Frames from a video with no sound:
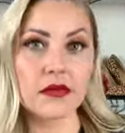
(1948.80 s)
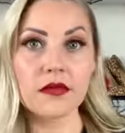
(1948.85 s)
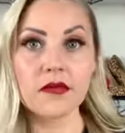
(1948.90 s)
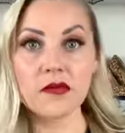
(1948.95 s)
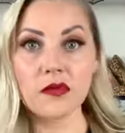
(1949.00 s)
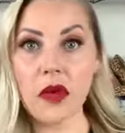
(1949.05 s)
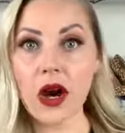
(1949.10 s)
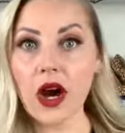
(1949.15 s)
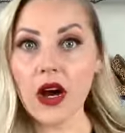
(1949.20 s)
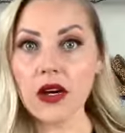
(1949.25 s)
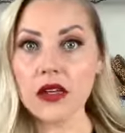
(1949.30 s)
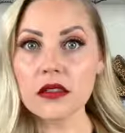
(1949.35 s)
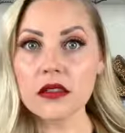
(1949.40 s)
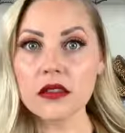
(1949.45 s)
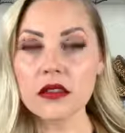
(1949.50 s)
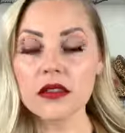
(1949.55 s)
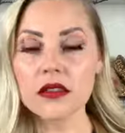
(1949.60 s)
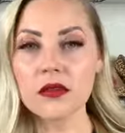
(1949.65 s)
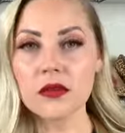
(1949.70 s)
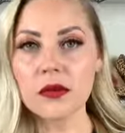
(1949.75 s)

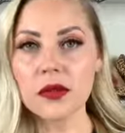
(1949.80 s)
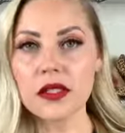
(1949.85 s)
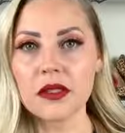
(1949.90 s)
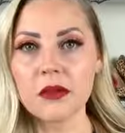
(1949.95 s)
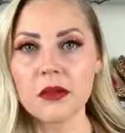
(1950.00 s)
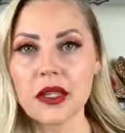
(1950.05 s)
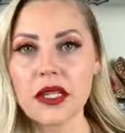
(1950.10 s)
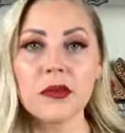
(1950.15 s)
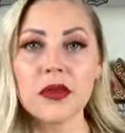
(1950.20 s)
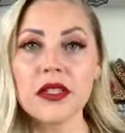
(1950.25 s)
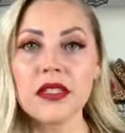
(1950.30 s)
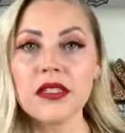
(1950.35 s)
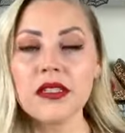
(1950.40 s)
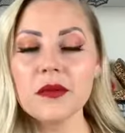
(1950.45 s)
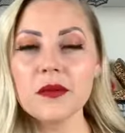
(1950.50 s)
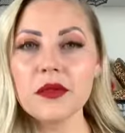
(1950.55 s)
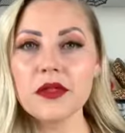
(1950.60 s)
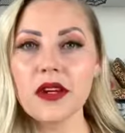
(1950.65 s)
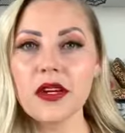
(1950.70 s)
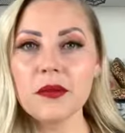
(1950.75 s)
box with me. Please
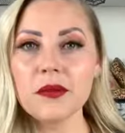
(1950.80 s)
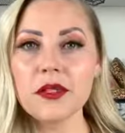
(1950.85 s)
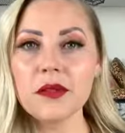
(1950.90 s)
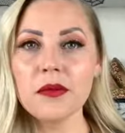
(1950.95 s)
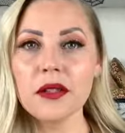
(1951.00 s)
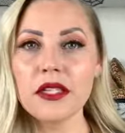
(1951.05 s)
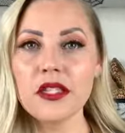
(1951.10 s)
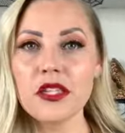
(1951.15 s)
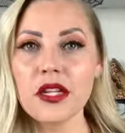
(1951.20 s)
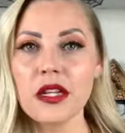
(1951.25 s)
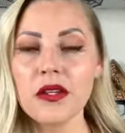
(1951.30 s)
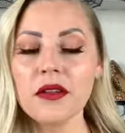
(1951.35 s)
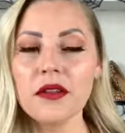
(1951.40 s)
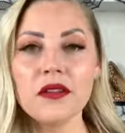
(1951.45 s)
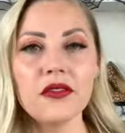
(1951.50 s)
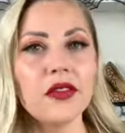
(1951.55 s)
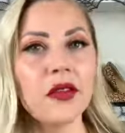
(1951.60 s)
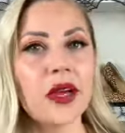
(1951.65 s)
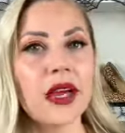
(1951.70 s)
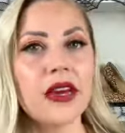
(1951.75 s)
subscribe to my channel
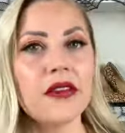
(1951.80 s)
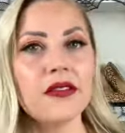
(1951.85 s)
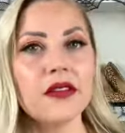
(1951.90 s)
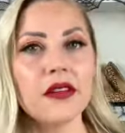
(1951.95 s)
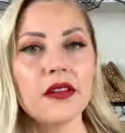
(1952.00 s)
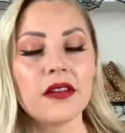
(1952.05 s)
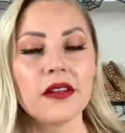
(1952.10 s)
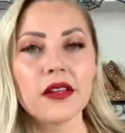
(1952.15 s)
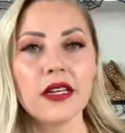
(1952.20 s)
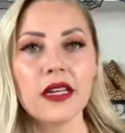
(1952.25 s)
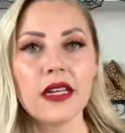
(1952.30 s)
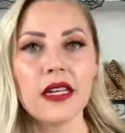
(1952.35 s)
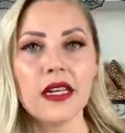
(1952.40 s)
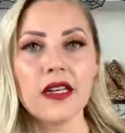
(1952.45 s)
if you haven't already.